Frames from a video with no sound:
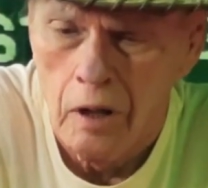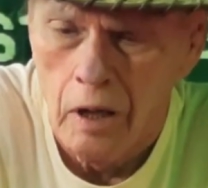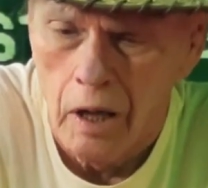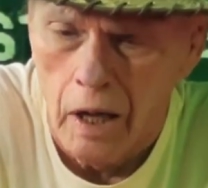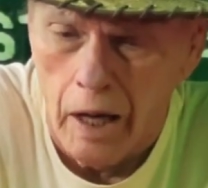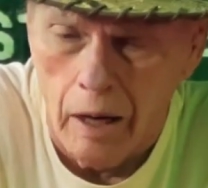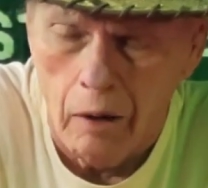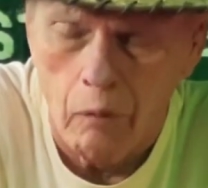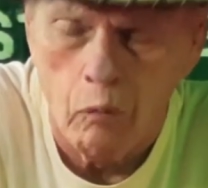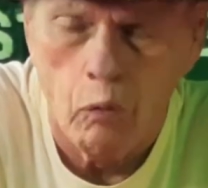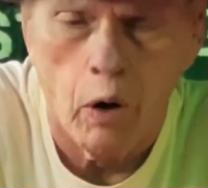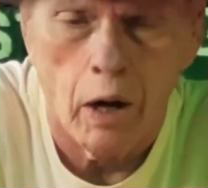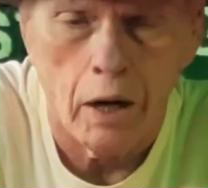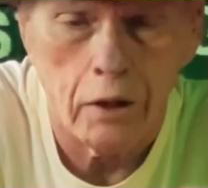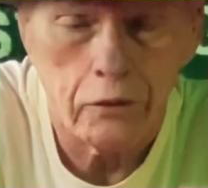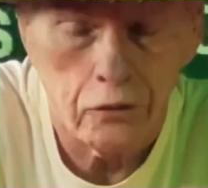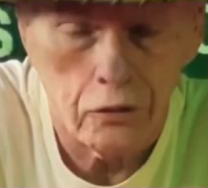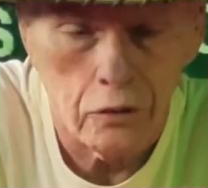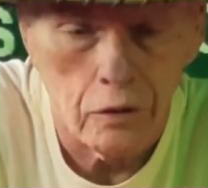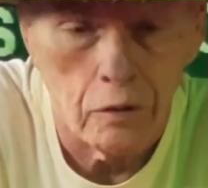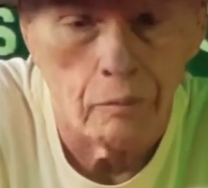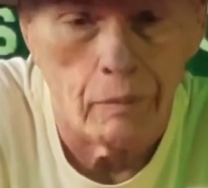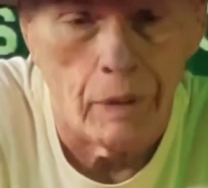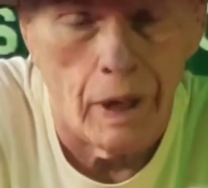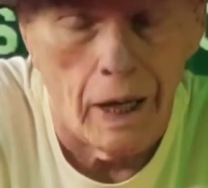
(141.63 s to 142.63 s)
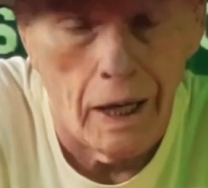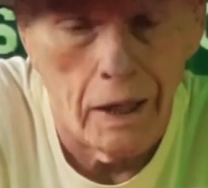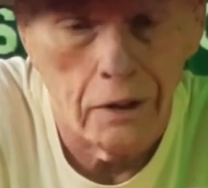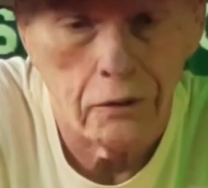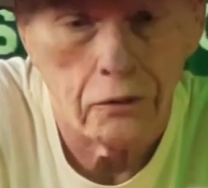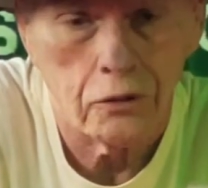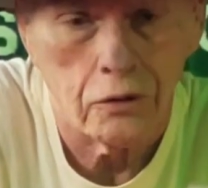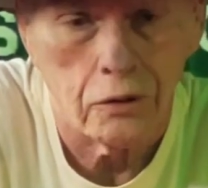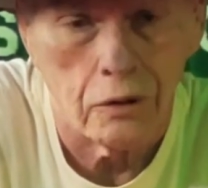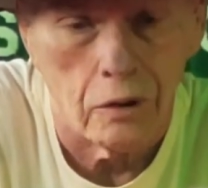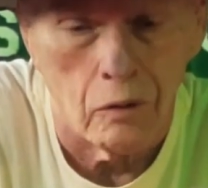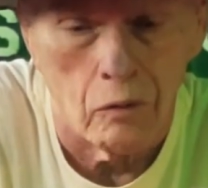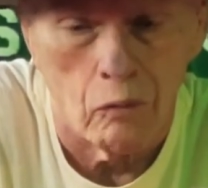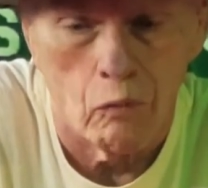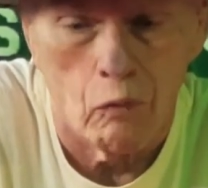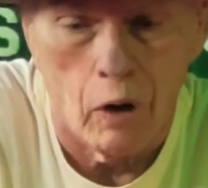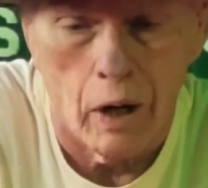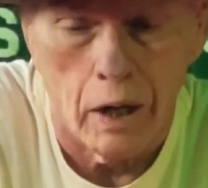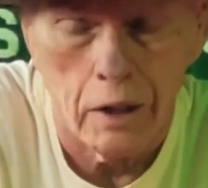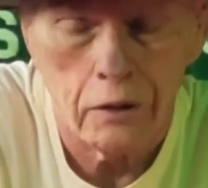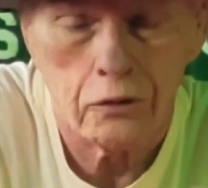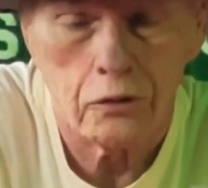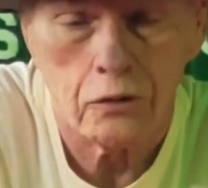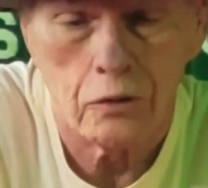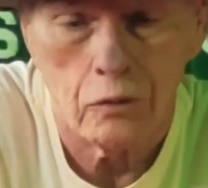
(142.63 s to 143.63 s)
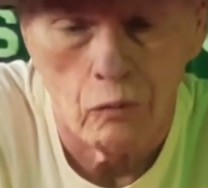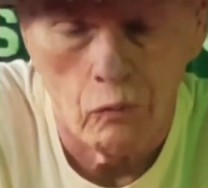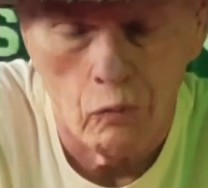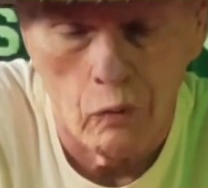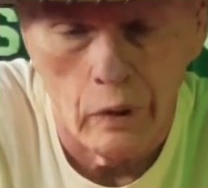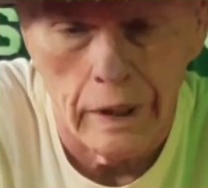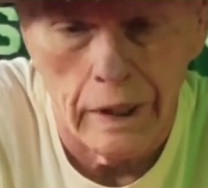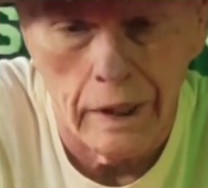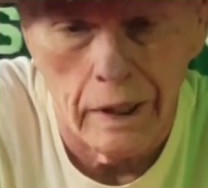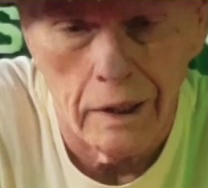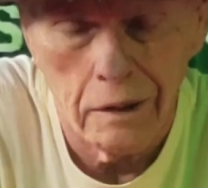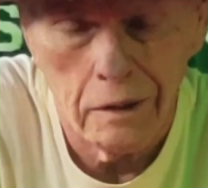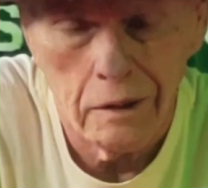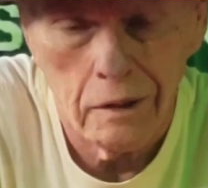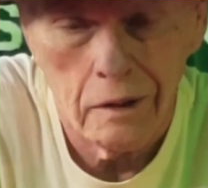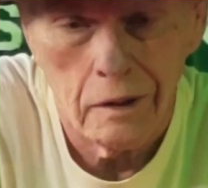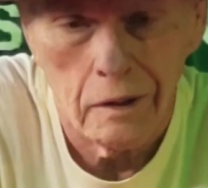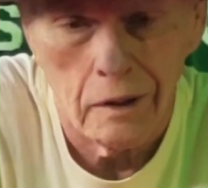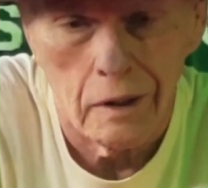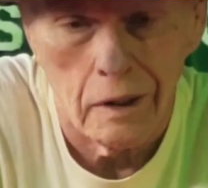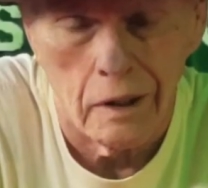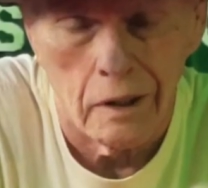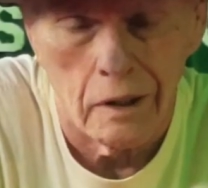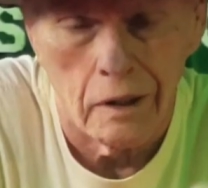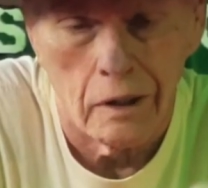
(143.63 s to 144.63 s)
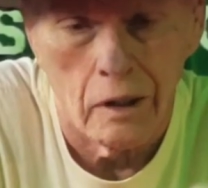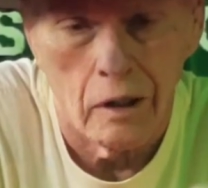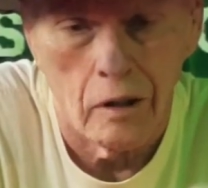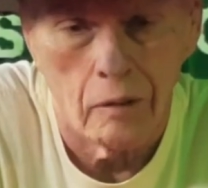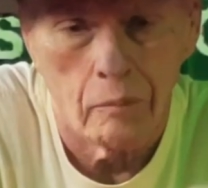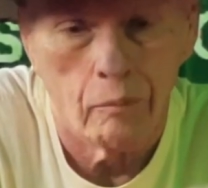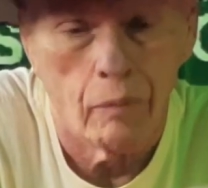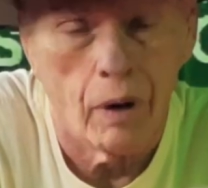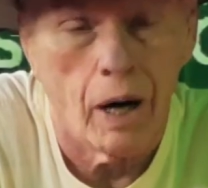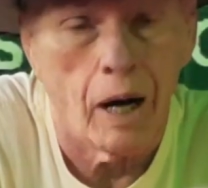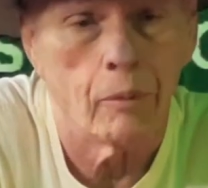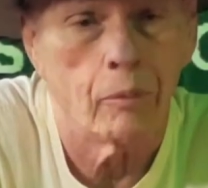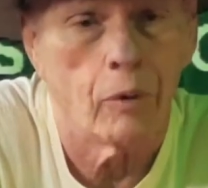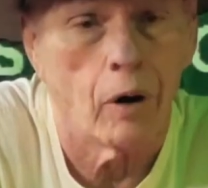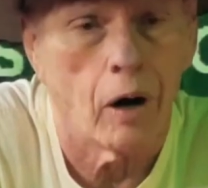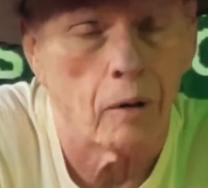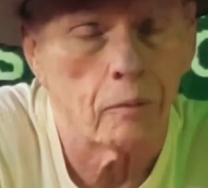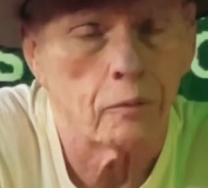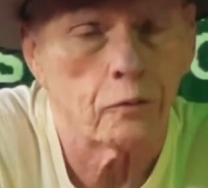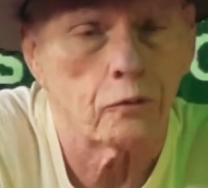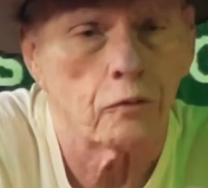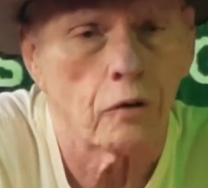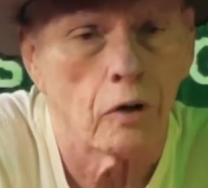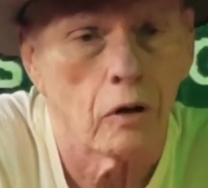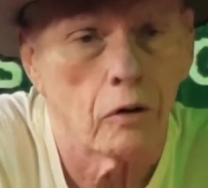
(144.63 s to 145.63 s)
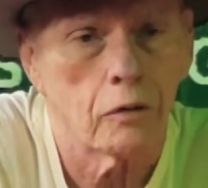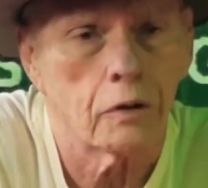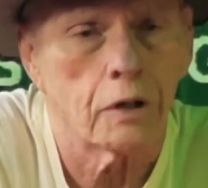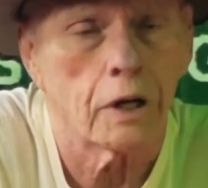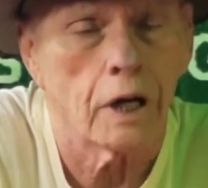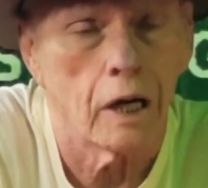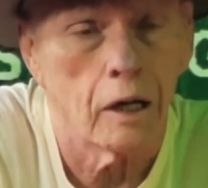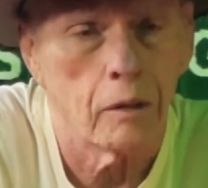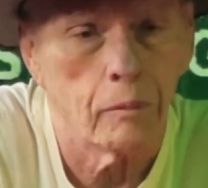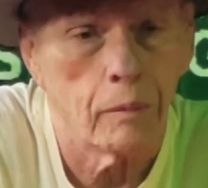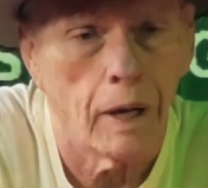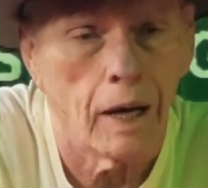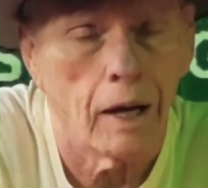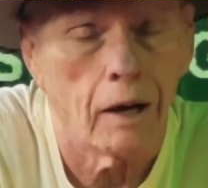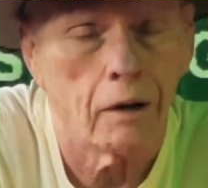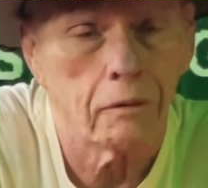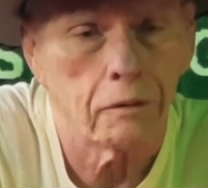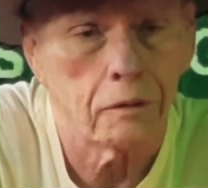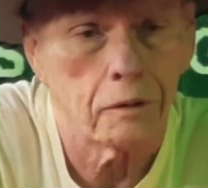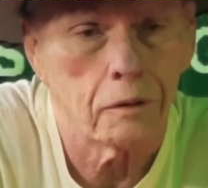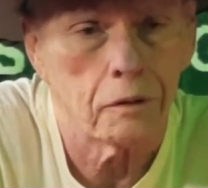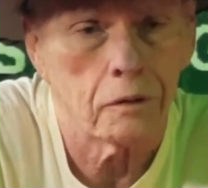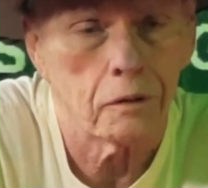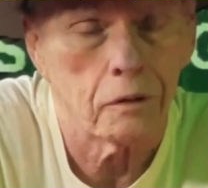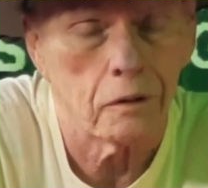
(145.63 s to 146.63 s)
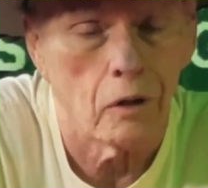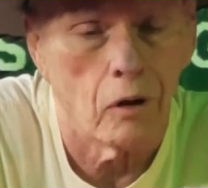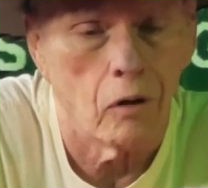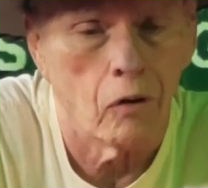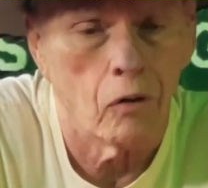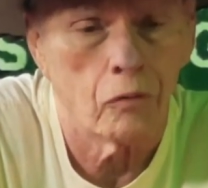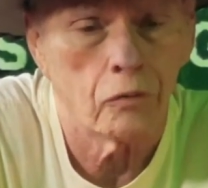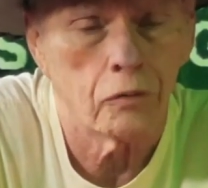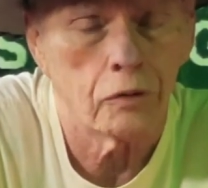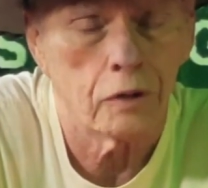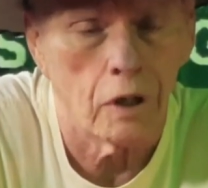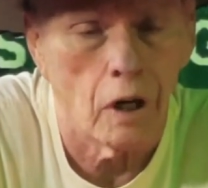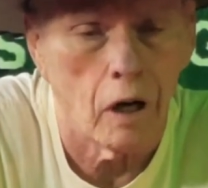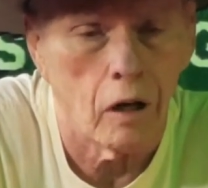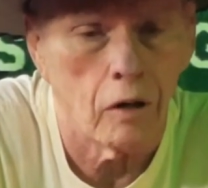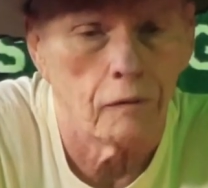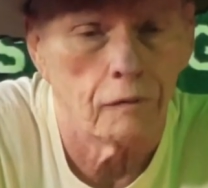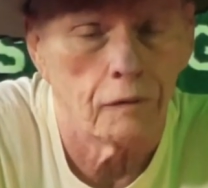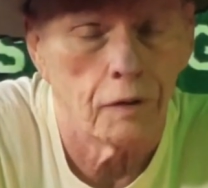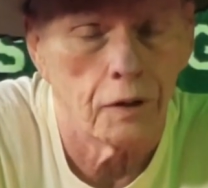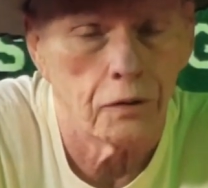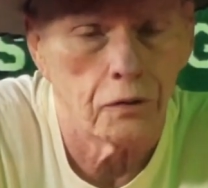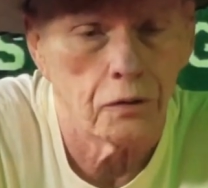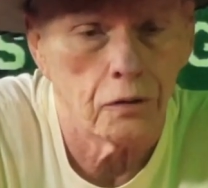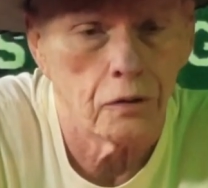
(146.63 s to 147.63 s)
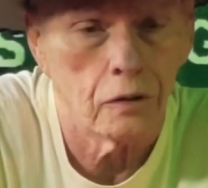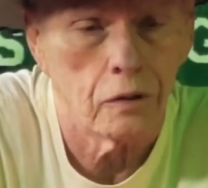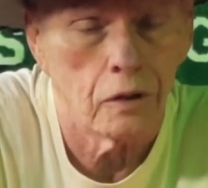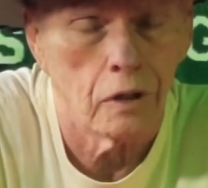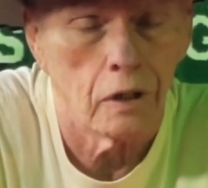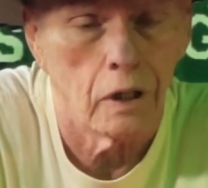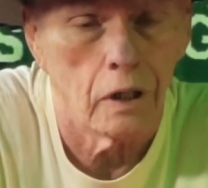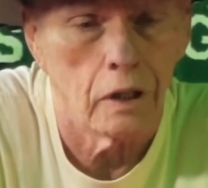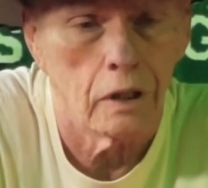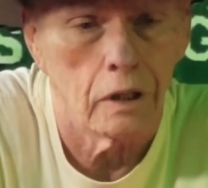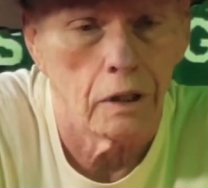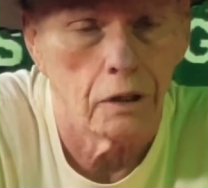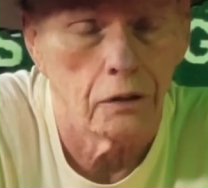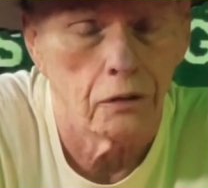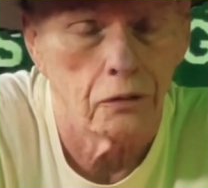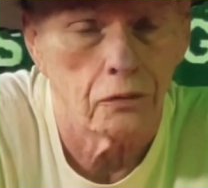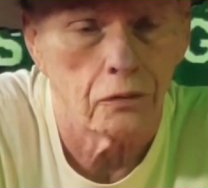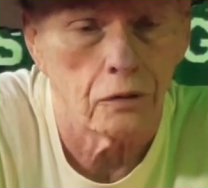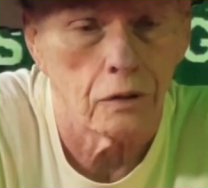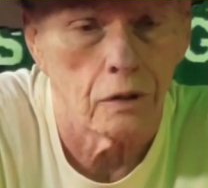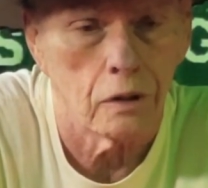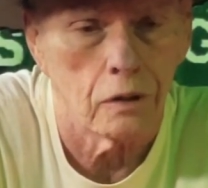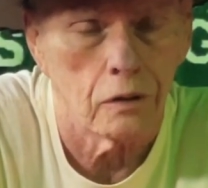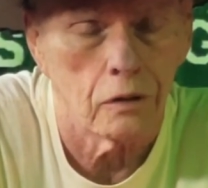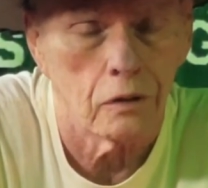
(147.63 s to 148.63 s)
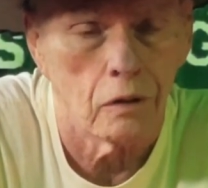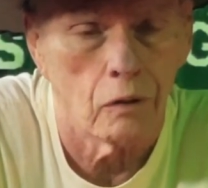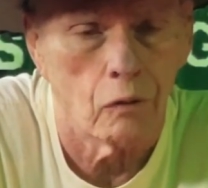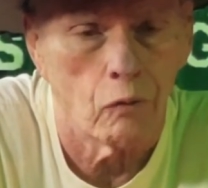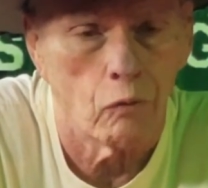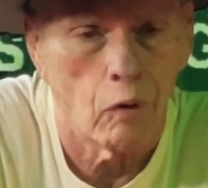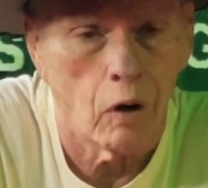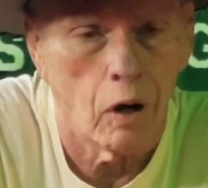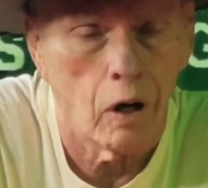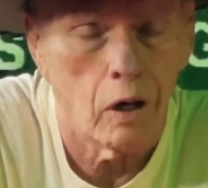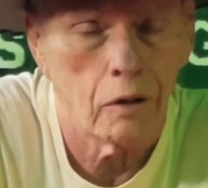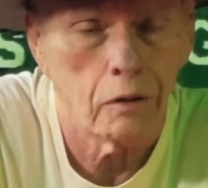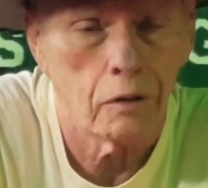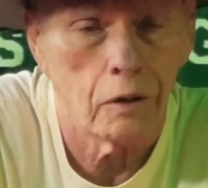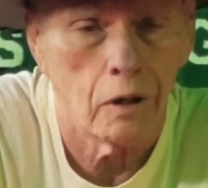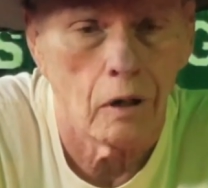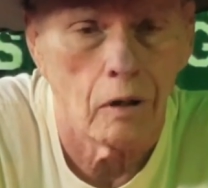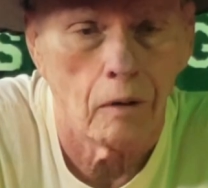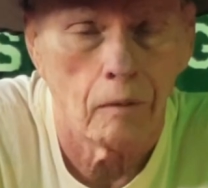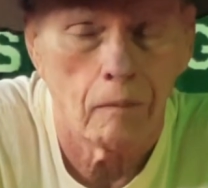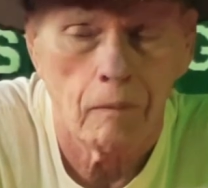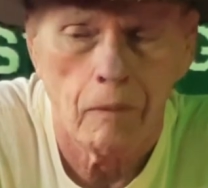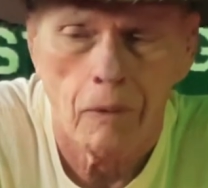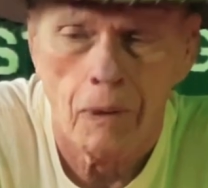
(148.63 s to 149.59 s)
I watched the match and watched the win, and Bob Armstrong came out on television, and he said, Ron,